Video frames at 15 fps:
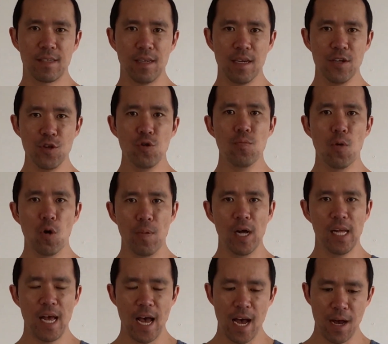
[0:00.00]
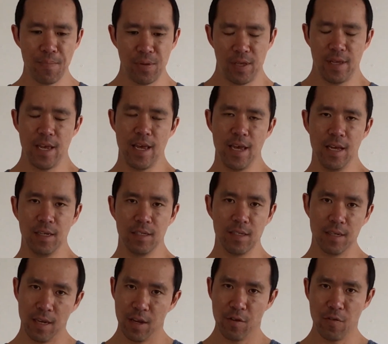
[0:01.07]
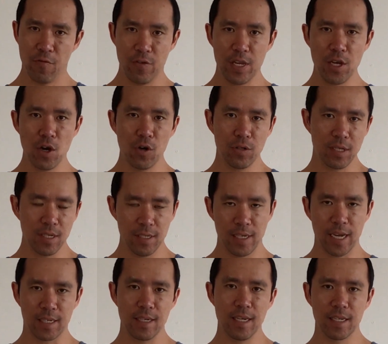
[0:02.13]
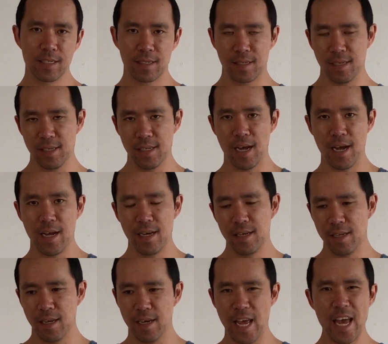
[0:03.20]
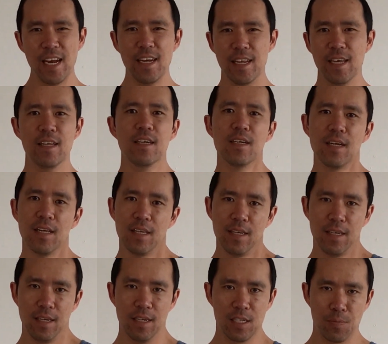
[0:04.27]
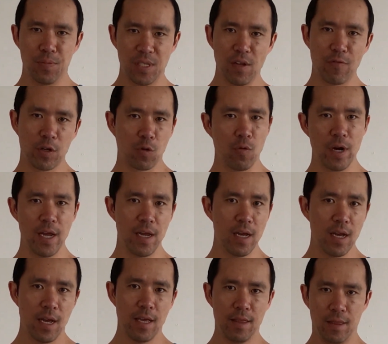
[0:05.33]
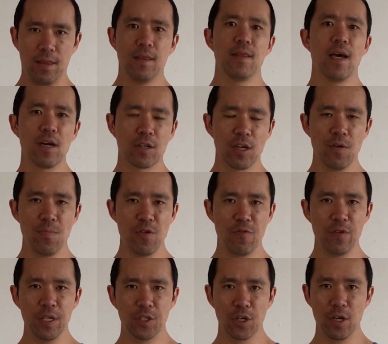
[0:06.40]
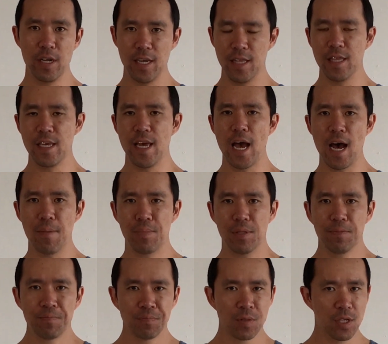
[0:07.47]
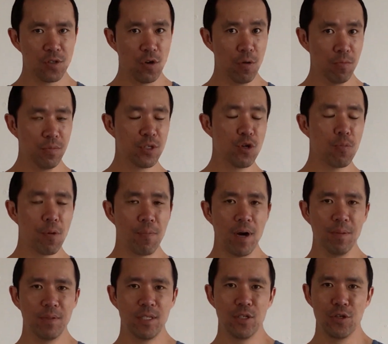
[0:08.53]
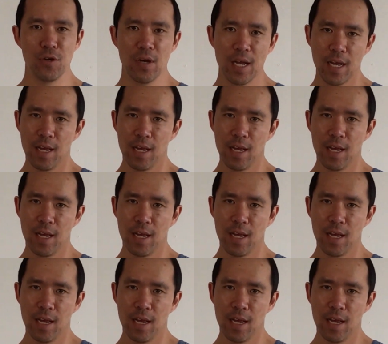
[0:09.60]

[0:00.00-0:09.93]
a new mobile app and videos and techniques designed and edited in a specific way that are going to be featured in the app. So I'm super pumped to